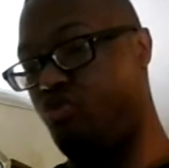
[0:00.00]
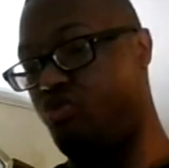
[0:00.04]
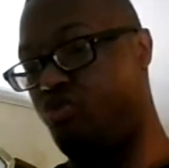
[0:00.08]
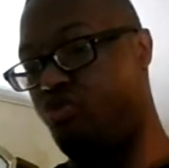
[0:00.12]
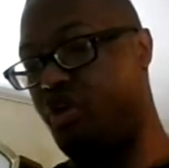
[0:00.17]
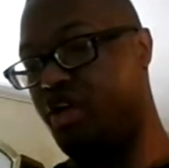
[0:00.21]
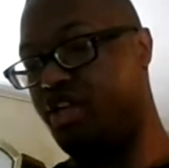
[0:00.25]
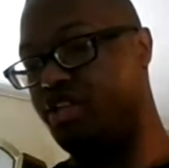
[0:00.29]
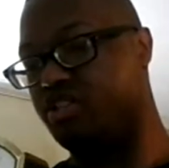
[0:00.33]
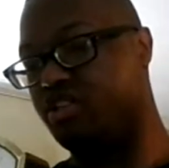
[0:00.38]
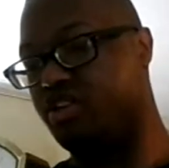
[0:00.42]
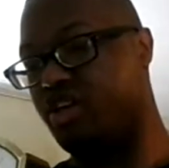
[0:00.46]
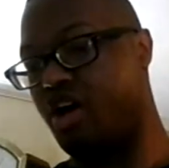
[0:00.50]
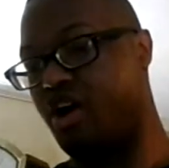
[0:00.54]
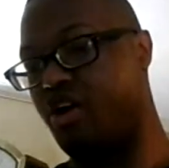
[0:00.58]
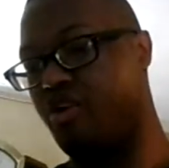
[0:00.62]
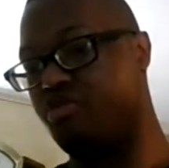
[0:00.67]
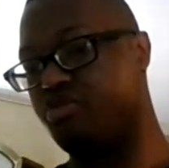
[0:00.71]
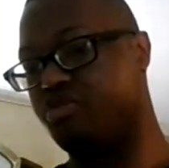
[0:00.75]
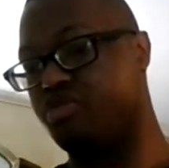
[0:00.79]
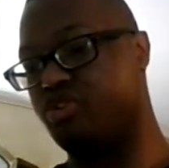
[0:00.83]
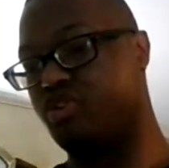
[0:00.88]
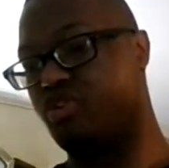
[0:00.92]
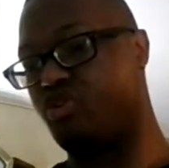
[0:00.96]
Let's
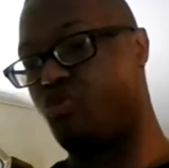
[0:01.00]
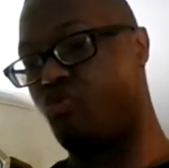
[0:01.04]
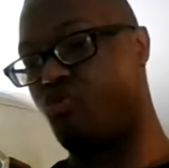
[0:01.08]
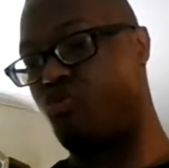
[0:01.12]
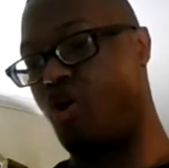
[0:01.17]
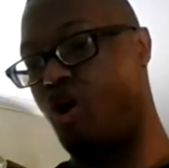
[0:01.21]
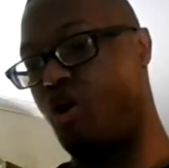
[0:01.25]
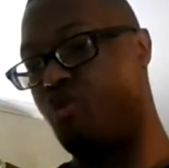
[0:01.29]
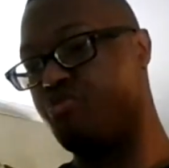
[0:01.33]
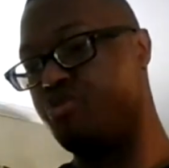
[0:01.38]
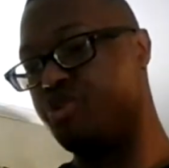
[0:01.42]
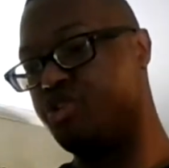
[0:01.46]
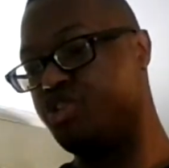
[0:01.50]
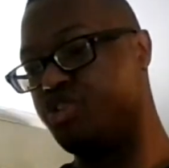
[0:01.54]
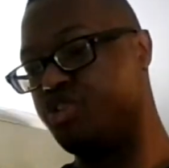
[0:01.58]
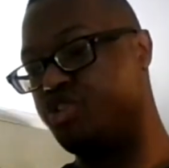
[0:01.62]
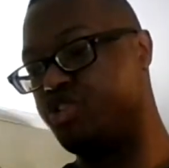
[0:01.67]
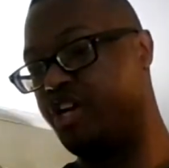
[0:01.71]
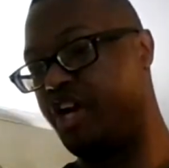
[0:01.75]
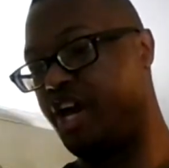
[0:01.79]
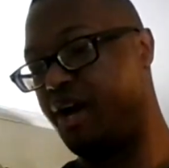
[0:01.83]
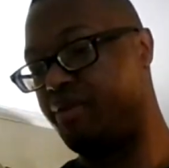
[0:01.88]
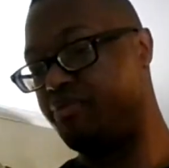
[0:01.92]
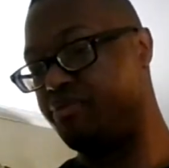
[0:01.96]
go to Romans
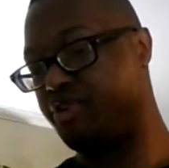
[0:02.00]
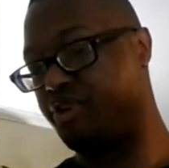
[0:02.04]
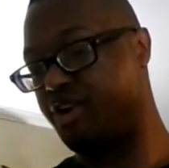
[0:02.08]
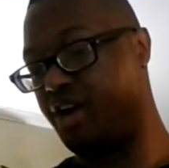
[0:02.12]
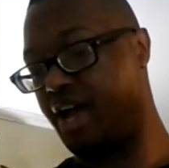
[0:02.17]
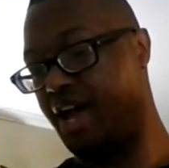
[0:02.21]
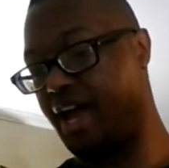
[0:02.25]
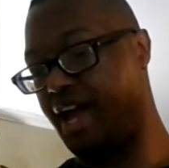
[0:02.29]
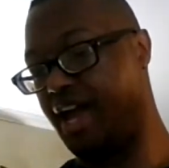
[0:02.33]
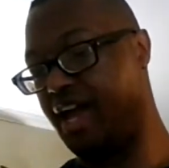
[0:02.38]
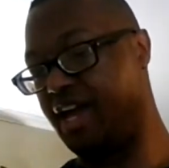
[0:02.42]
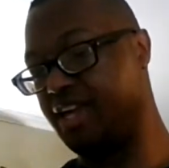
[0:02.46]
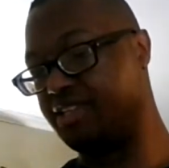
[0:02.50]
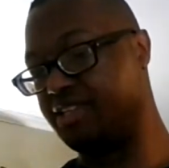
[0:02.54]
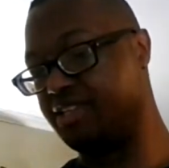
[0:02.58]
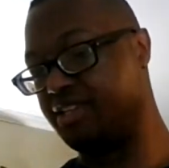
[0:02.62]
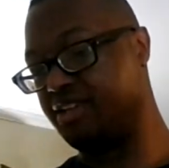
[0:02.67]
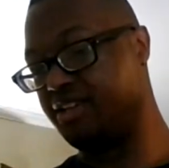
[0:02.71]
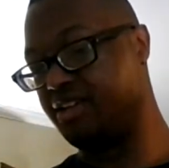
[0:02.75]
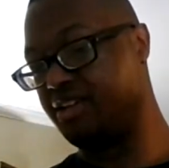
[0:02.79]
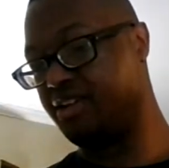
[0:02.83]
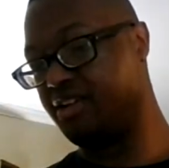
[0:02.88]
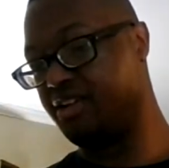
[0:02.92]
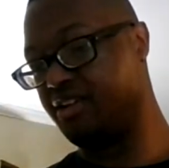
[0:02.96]
chapter
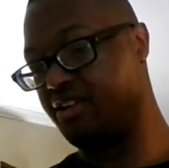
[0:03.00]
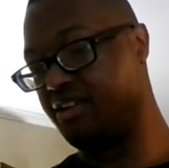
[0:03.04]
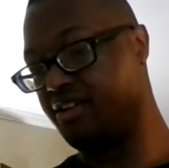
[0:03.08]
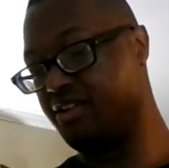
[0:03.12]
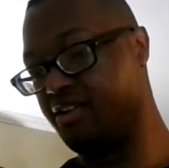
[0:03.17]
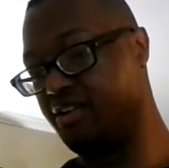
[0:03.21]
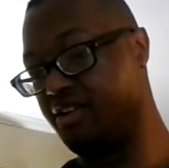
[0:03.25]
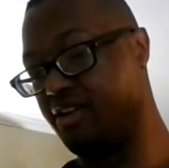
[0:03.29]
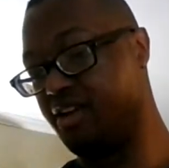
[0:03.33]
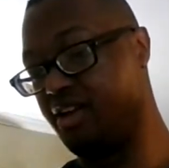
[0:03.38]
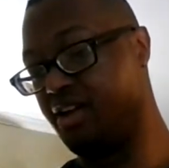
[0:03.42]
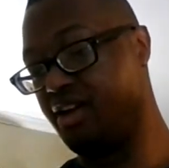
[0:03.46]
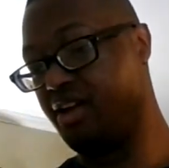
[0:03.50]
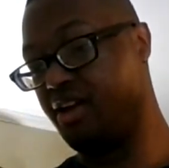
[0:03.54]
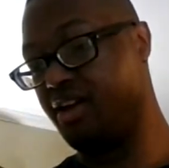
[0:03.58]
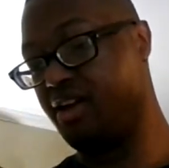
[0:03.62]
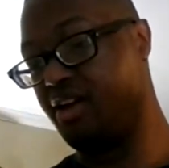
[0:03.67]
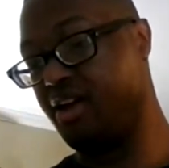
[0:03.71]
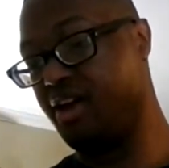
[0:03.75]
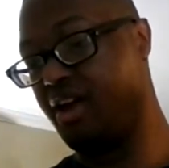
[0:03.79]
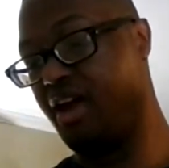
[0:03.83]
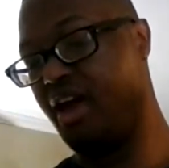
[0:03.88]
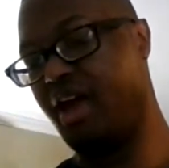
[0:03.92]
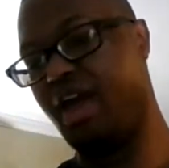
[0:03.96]
8,
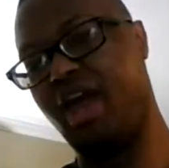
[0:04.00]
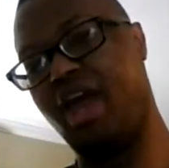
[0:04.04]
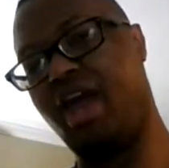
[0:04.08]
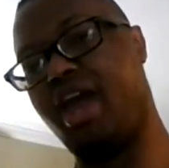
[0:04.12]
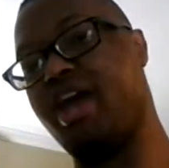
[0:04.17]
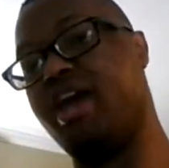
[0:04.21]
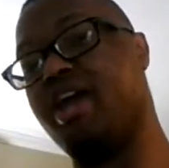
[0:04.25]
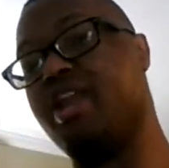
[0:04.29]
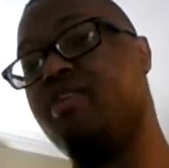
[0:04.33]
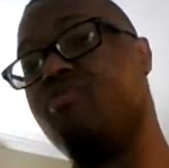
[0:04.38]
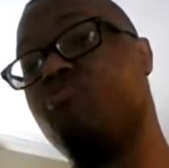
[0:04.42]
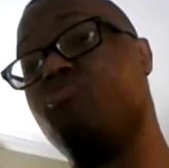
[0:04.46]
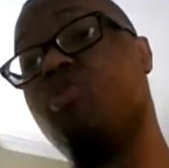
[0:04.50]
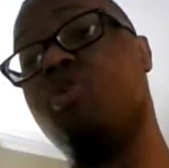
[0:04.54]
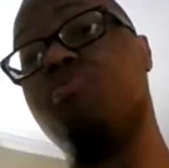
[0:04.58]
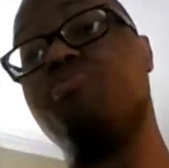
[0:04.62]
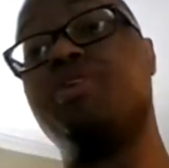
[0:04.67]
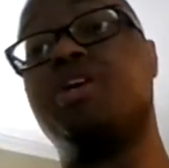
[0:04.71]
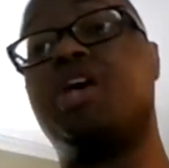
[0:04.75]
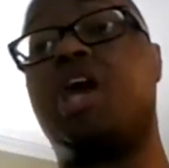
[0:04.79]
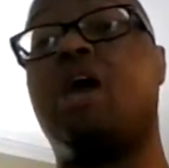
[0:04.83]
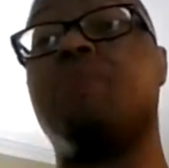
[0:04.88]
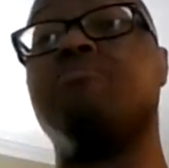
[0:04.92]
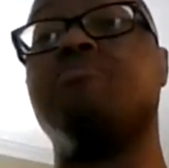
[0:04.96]
and we'll
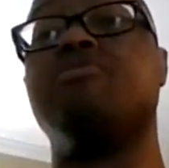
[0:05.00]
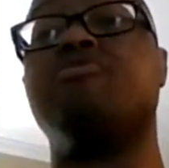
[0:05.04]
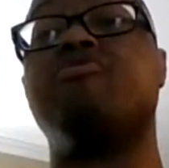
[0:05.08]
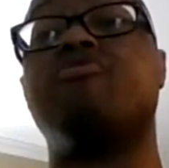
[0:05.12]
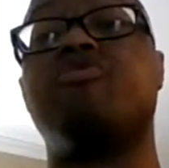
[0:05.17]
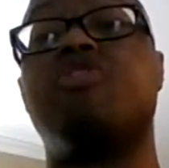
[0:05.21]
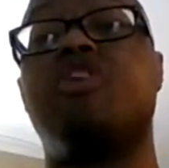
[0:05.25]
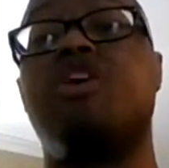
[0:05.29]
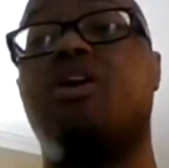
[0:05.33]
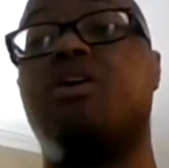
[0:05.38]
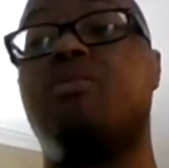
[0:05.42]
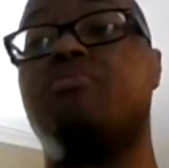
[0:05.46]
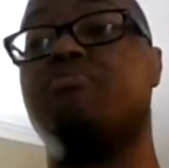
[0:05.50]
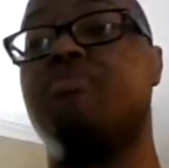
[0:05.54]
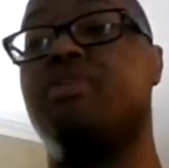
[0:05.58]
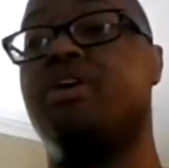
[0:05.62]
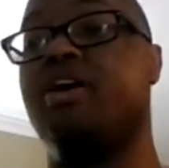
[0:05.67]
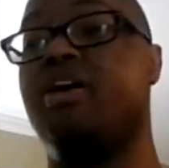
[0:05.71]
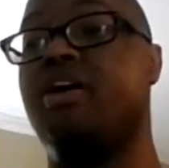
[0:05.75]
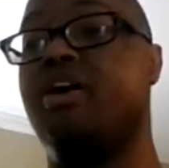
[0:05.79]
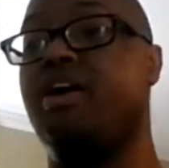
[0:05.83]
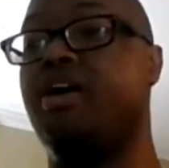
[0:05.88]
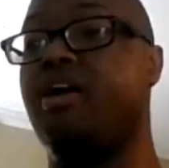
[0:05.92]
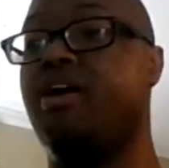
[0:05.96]
be coming from
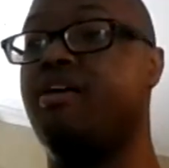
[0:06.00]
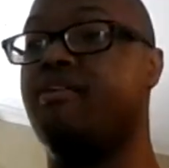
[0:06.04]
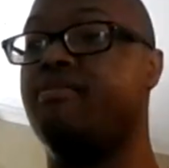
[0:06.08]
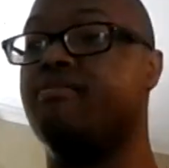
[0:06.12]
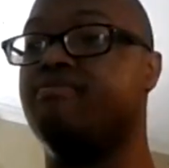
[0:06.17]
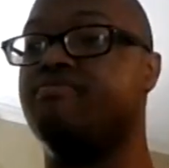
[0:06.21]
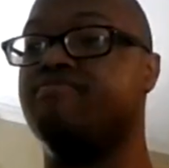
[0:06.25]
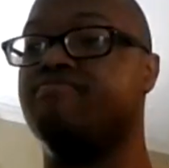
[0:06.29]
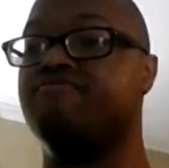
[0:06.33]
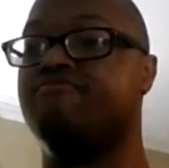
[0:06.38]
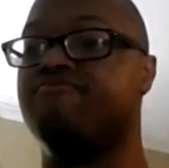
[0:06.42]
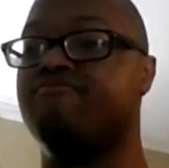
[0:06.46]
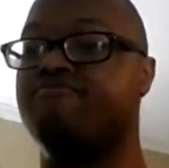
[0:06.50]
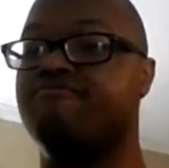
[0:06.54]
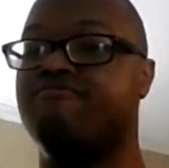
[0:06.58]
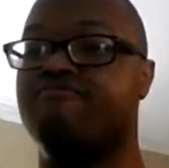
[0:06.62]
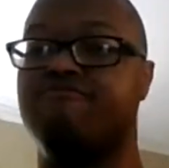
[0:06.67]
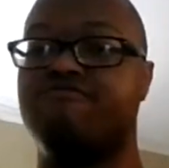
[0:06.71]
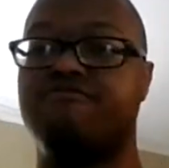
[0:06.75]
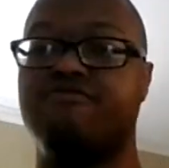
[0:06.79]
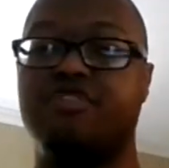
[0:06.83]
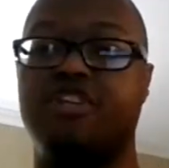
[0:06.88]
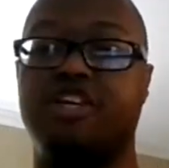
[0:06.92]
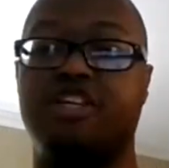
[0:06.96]

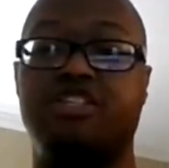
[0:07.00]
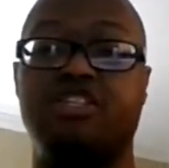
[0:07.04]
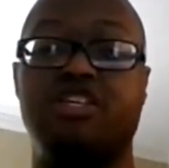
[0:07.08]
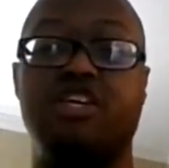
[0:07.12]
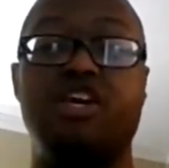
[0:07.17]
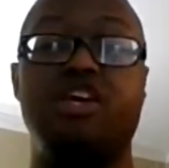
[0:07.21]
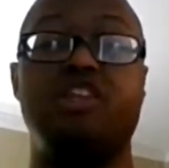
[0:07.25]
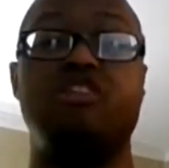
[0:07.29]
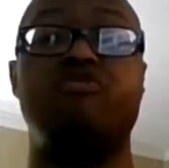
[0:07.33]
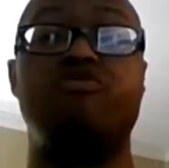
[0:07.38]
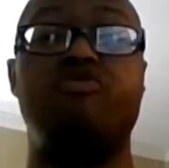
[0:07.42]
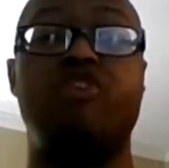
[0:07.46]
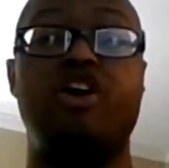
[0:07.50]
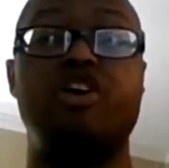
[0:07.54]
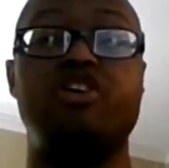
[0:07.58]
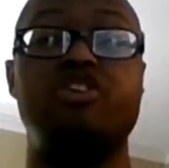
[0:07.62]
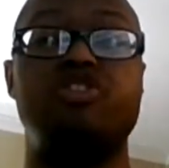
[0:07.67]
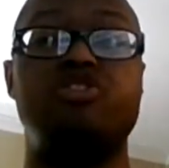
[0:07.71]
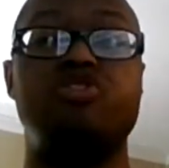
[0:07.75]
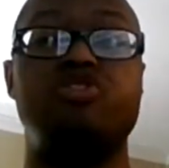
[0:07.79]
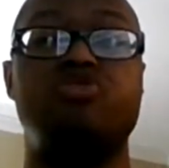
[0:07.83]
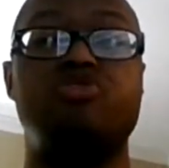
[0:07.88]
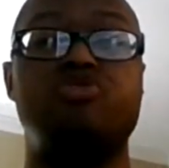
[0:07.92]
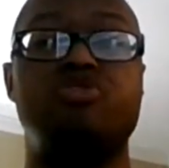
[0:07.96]
the 10th
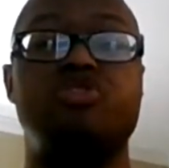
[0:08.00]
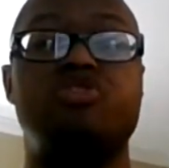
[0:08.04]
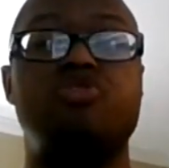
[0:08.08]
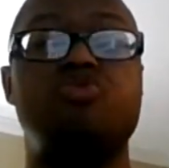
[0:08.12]
verse through the